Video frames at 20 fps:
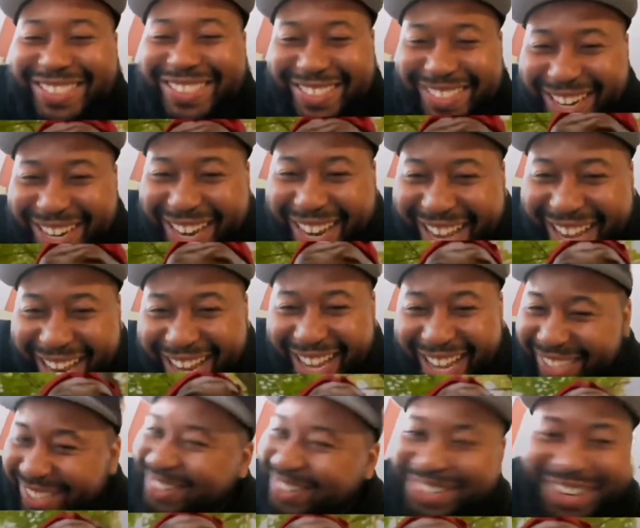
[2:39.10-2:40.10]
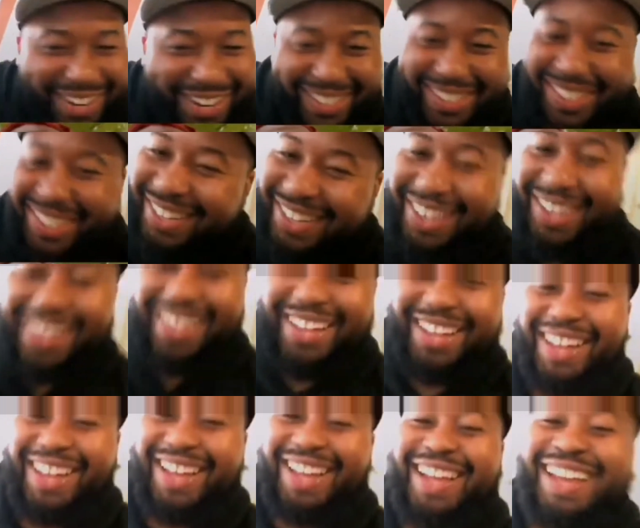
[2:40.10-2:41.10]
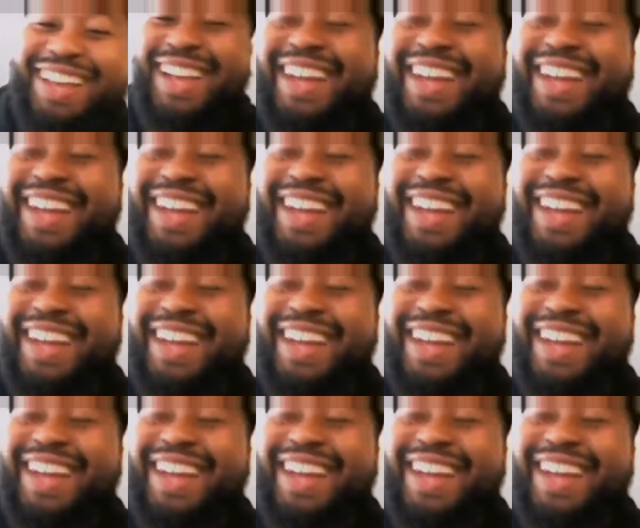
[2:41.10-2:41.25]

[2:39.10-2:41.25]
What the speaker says: That's not true. Sometimes you got to move